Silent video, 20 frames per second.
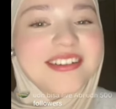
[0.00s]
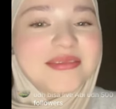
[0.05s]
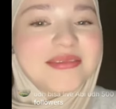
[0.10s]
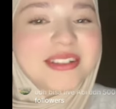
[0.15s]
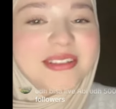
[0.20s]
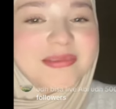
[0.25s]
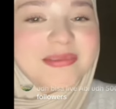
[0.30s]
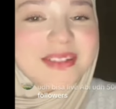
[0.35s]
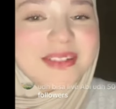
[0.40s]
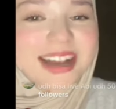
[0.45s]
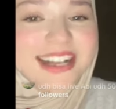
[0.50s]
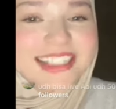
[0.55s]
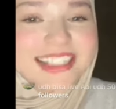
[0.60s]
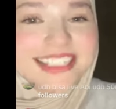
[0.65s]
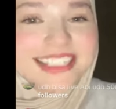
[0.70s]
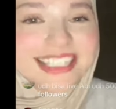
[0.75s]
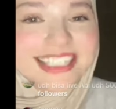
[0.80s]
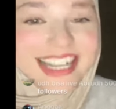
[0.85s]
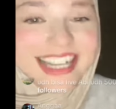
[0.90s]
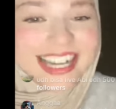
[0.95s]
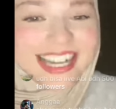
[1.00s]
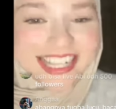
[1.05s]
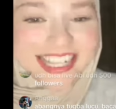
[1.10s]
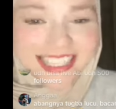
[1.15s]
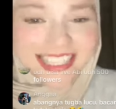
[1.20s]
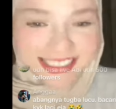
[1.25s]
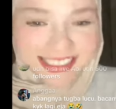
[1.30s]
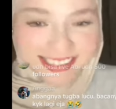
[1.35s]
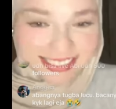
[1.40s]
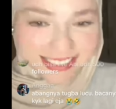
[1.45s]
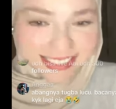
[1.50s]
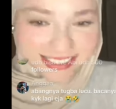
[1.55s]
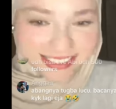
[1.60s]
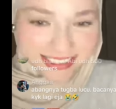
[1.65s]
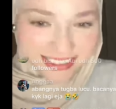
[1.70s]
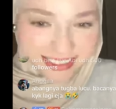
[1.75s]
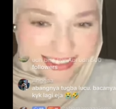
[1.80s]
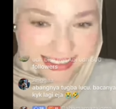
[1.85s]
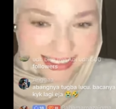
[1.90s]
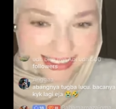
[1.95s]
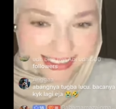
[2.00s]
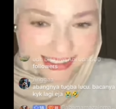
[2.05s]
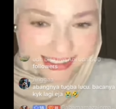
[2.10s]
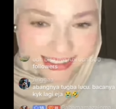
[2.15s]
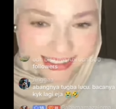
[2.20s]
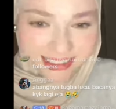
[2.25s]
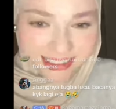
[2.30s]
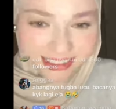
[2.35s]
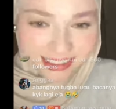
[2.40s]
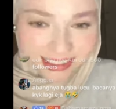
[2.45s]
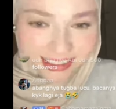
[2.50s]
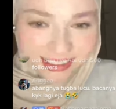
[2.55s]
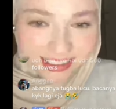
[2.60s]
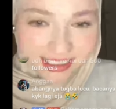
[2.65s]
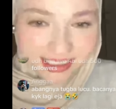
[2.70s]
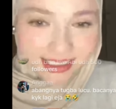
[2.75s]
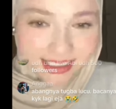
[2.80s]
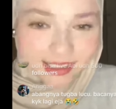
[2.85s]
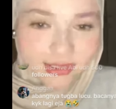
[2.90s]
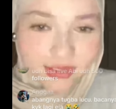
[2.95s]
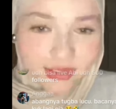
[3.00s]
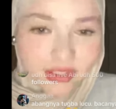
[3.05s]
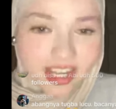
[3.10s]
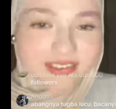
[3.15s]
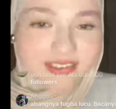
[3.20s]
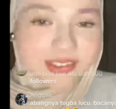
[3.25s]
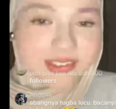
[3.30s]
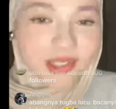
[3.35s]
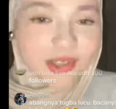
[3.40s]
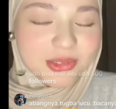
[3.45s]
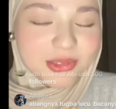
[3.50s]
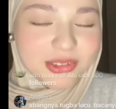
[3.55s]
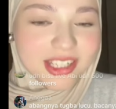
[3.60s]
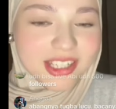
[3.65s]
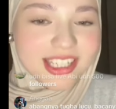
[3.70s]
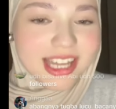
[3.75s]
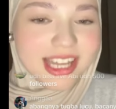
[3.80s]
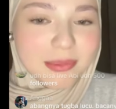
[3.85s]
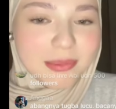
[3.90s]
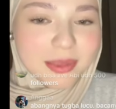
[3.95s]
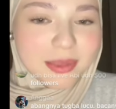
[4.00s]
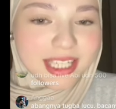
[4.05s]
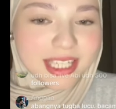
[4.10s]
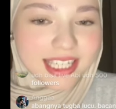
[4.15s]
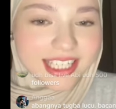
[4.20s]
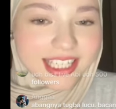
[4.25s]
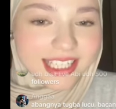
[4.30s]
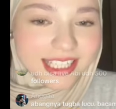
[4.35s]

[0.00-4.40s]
Oh, boy banget ya guys. Do you have a girlfriend, Abi?